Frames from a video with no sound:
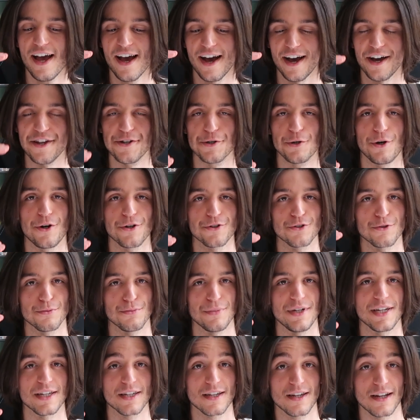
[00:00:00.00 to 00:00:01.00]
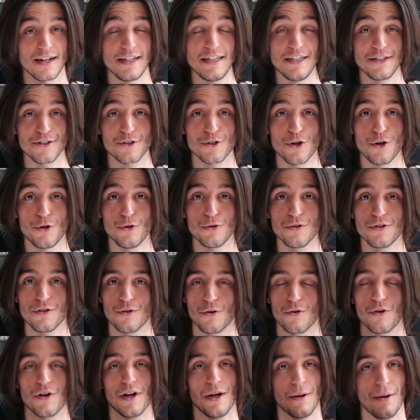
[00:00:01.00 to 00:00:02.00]
I know how to make clean code,
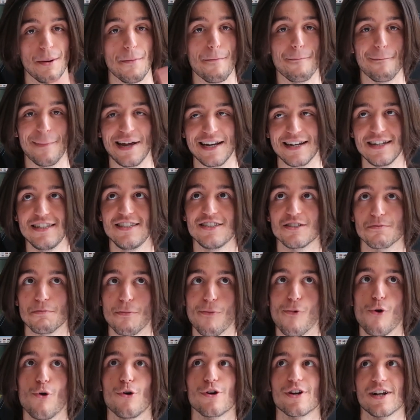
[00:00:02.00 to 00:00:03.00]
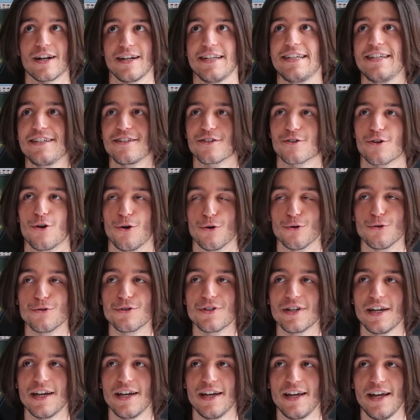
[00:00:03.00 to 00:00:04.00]
or at least more clean code,
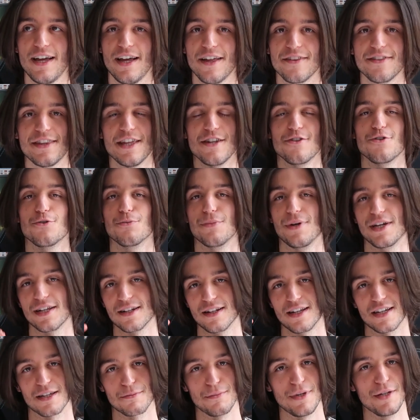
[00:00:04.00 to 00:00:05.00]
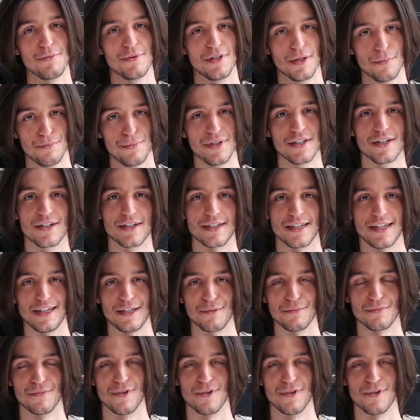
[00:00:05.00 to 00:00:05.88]
then you make like maybe a bigger game.